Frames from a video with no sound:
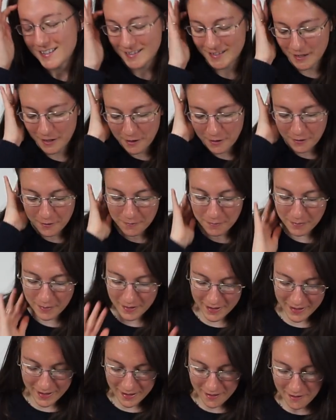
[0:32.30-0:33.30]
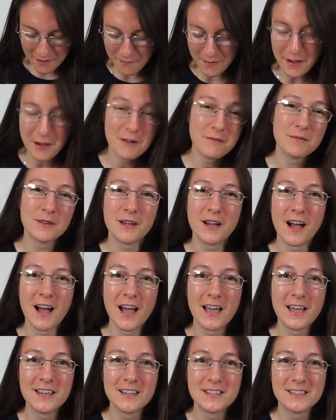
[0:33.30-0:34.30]
I hope you
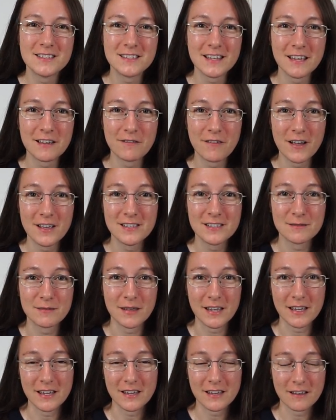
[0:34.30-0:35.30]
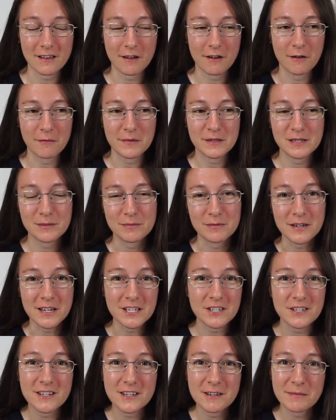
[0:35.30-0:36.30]
guys like find some like
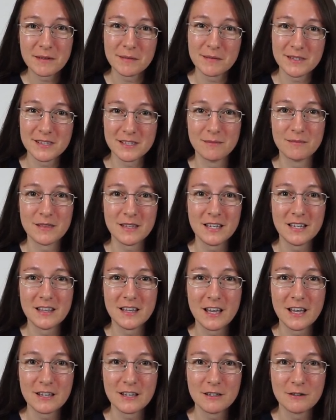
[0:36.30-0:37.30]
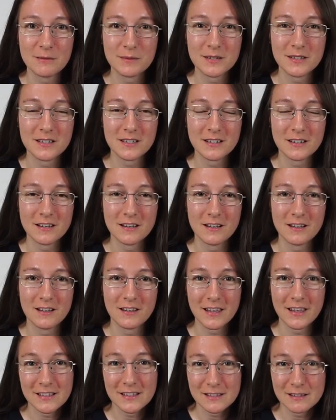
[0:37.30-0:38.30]
inspiration and maybe something that you would
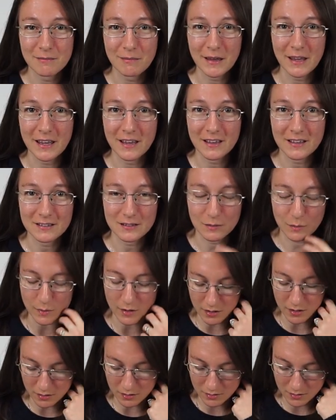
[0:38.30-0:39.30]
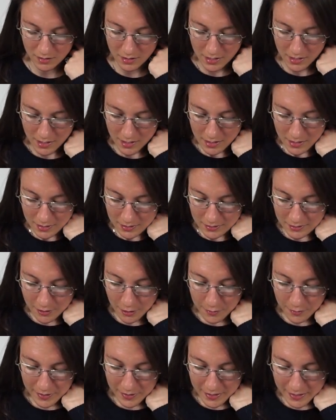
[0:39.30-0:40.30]
like to make as well. So
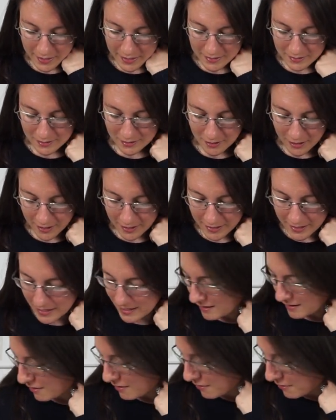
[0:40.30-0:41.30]
I'm going to get started.